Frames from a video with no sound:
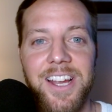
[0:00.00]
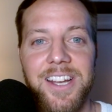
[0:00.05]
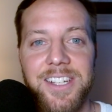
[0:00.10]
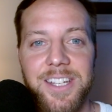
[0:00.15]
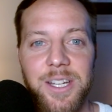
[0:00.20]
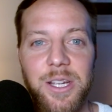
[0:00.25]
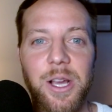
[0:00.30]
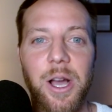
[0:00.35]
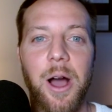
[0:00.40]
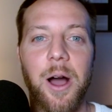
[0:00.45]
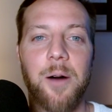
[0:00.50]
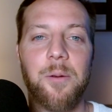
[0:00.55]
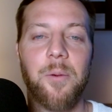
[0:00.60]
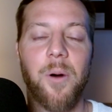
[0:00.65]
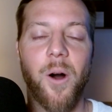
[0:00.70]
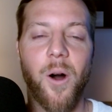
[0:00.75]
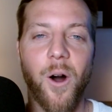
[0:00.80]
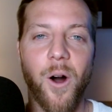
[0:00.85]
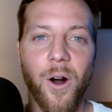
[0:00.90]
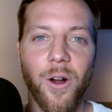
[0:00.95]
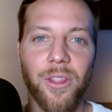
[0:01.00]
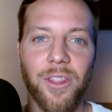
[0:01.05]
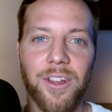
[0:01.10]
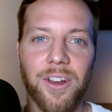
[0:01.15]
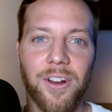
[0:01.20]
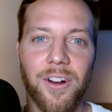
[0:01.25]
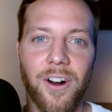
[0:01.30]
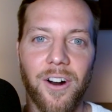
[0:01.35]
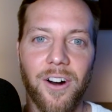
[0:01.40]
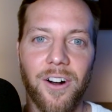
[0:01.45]
to come on the
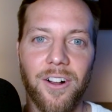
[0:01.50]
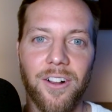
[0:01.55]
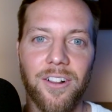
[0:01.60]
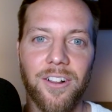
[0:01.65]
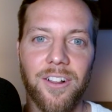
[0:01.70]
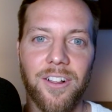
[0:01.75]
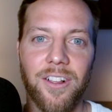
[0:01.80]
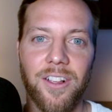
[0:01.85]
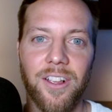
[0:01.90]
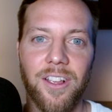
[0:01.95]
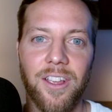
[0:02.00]
call.